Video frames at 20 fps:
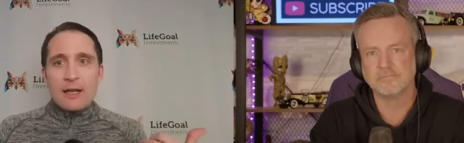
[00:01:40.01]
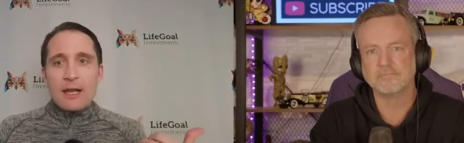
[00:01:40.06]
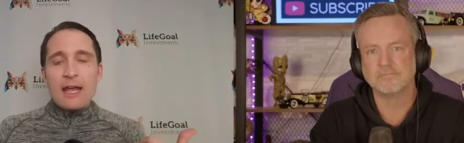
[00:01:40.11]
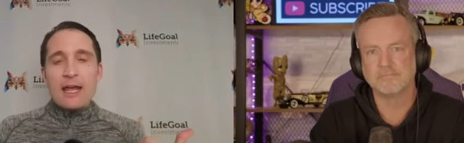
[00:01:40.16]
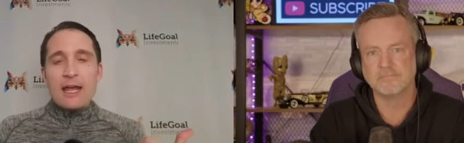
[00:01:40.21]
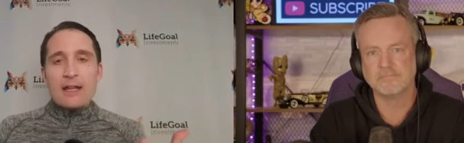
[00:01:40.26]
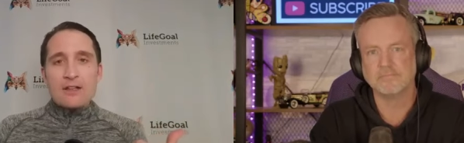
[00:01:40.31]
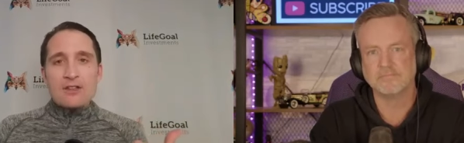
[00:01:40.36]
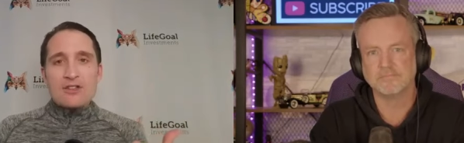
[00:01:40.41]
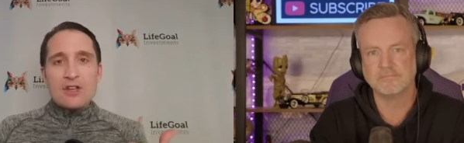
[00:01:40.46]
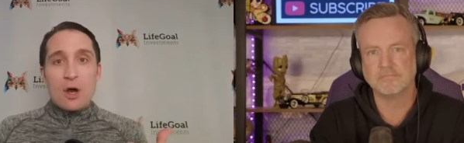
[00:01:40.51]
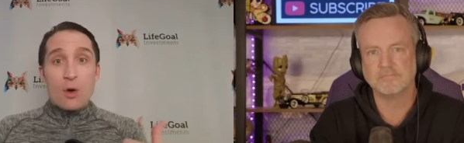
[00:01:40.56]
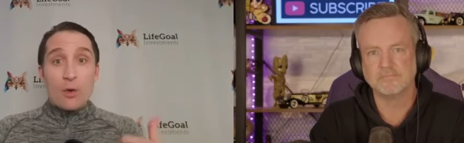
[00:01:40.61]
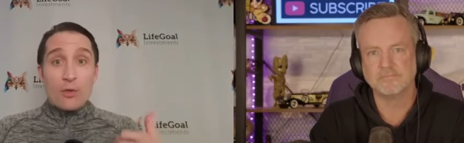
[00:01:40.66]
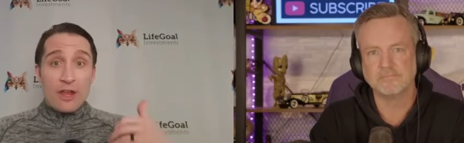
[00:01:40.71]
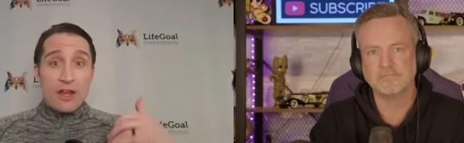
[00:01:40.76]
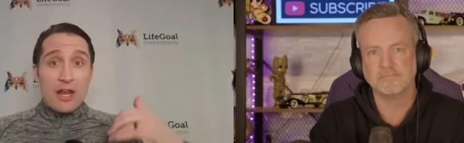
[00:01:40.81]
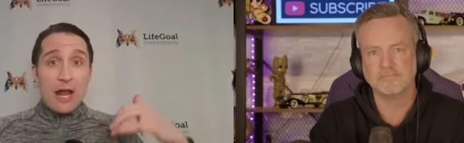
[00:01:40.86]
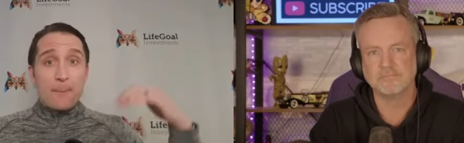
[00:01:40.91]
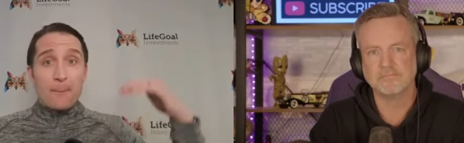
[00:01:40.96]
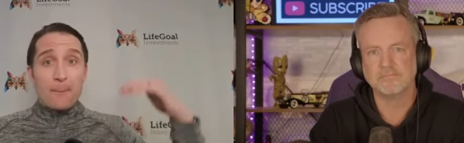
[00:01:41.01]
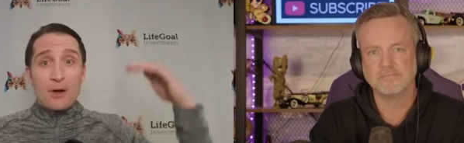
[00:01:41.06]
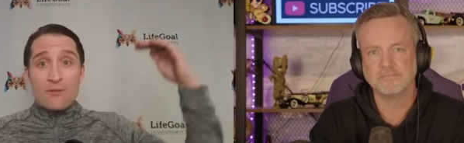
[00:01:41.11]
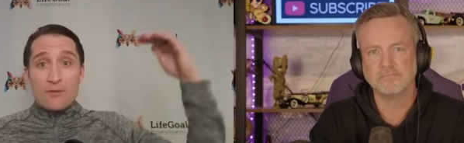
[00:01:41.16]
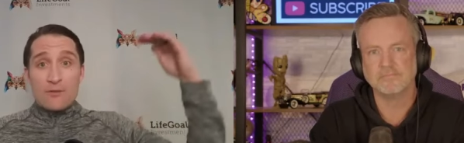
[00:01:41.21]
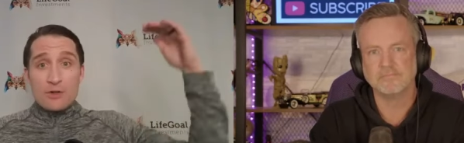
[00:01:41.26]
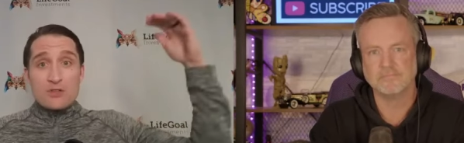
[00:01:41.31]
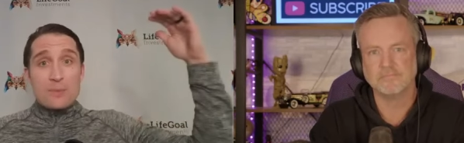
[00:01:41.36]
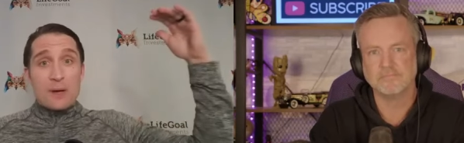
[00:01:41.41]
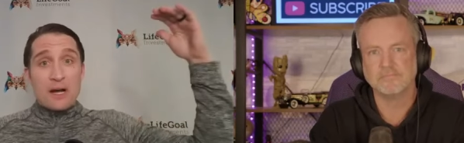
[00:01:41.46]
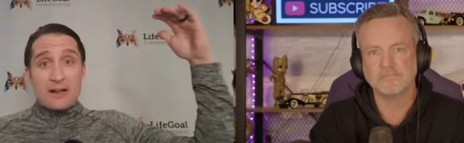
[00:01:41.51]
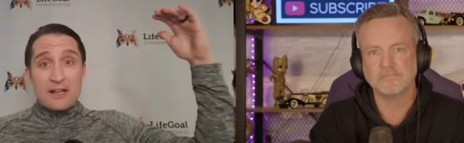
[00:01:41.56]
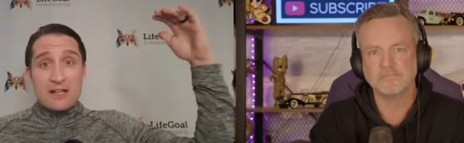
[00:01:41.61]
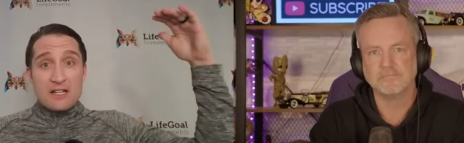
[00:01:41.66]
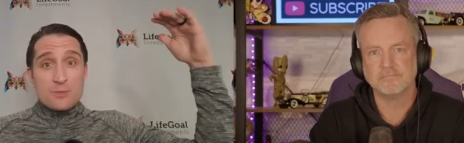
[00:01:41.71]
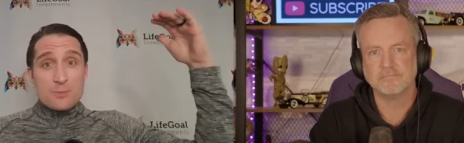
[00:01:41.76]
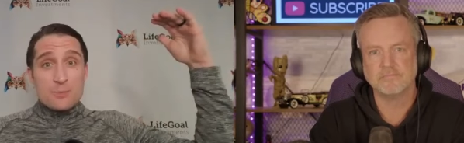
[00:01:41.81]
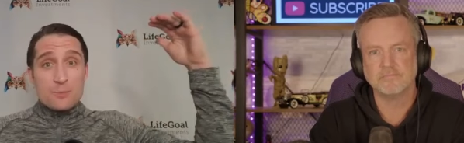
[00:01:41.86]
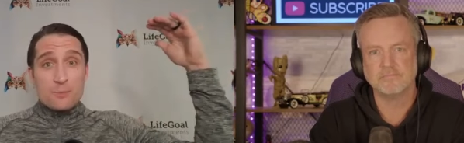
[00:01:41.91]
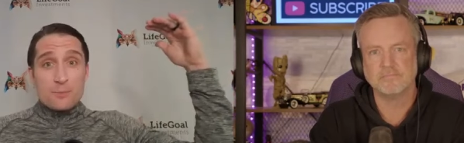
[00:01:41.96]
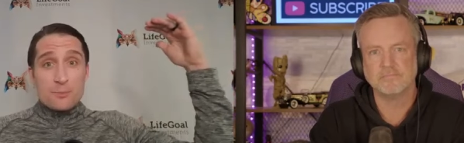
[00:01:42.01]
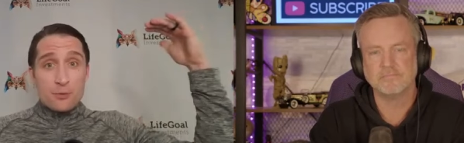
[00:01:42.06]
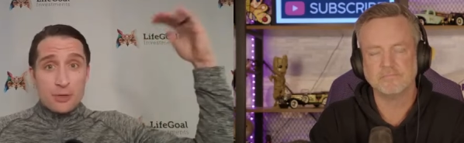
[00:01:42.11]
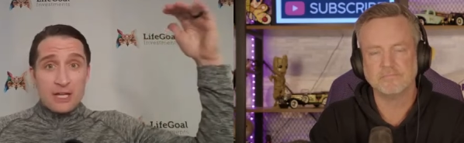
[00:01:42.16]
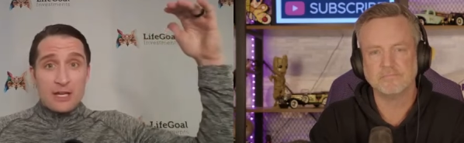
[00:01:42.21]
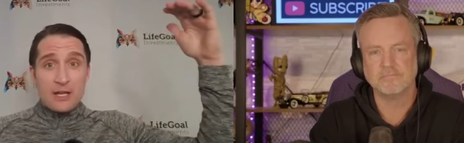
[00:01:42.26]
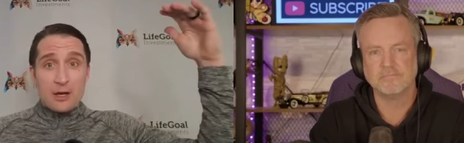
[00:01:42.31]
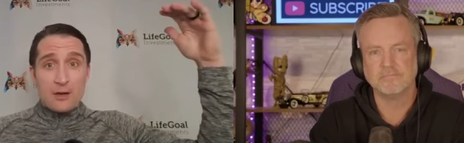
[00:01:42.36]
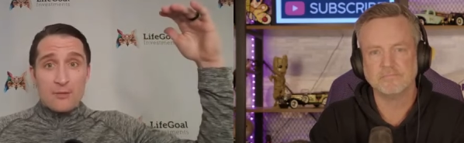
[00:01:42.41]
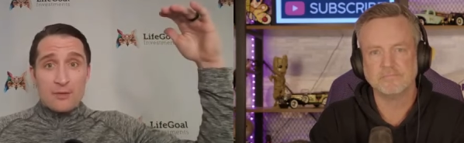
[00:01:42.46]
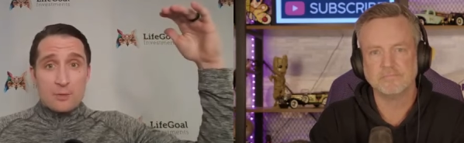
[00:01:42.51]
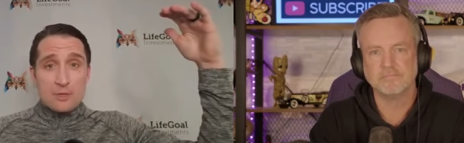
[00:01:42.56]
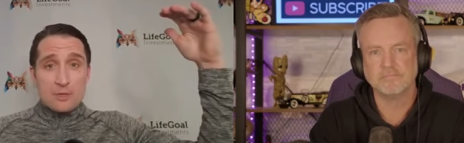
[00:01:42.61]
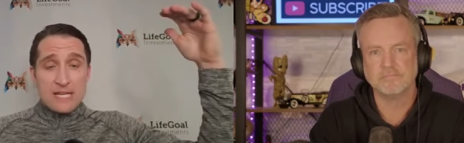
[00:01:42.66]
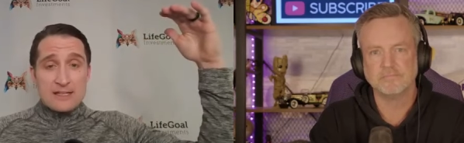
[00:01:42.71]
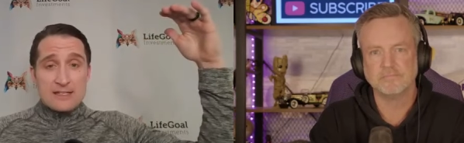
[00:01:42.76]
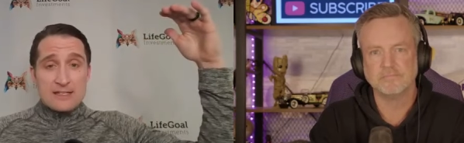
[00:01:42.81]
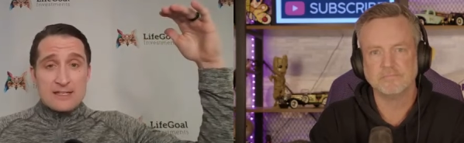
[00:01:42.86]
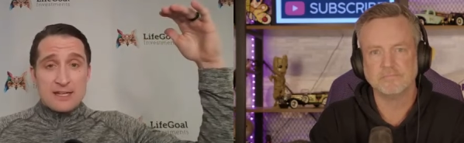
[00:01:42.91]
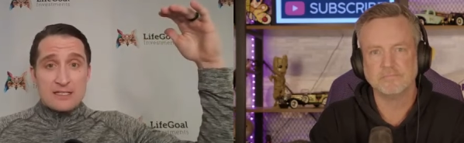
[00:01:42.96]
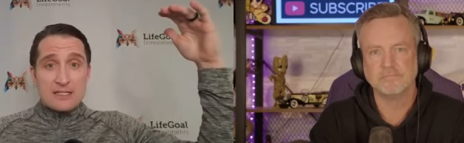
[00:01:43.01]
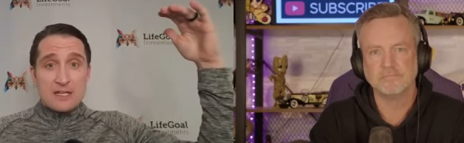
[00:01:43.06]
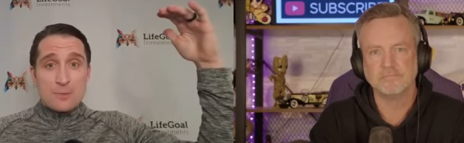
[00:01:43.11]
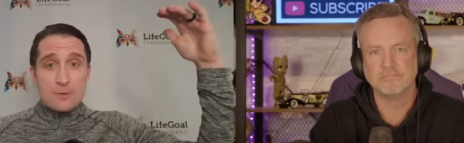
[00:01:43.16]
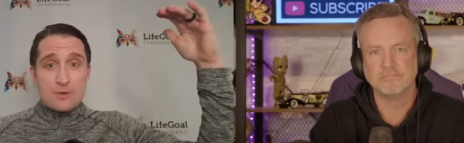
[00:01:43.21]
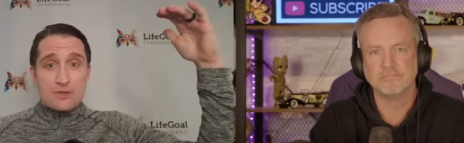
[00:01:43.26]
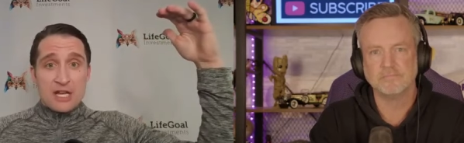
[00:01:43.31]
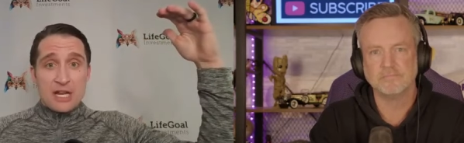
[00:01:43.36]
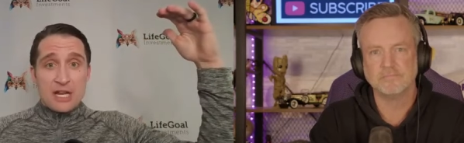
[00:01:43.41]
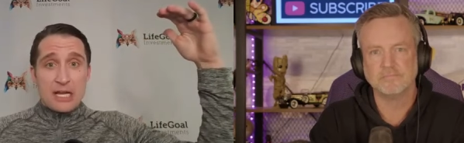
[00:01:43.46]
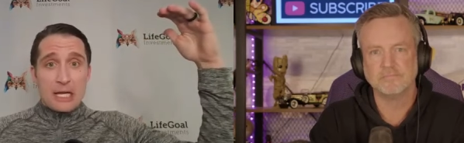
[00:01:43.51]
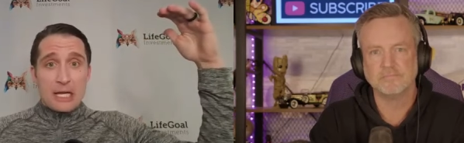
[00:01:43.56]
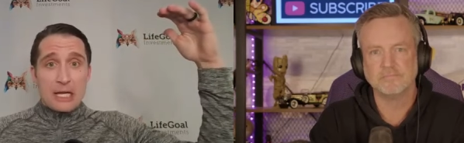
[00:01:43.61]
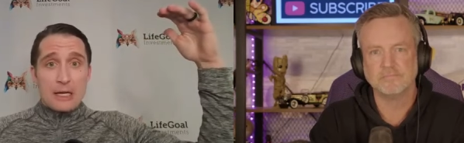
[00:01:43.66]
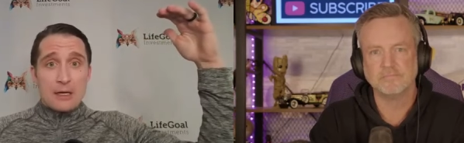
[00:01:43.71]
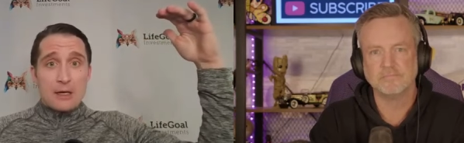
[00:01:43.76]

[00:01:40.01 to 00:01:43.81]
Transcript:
Speaker 1: And so the number of respondents pre-COVID was at 60%.